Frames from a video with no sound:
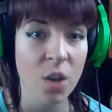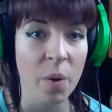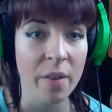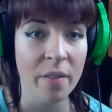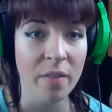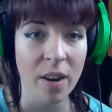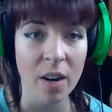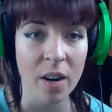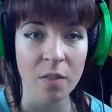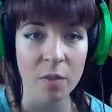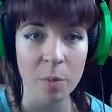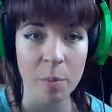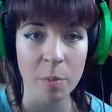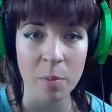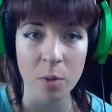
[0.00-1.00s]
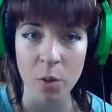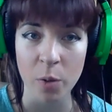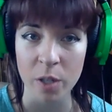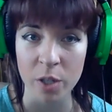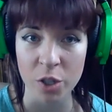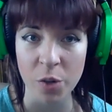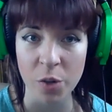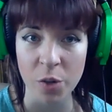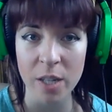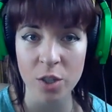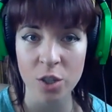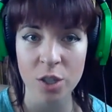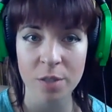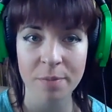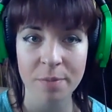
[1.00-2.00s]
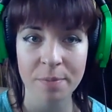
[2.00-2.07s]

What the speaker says: unfair for people who are Jewish.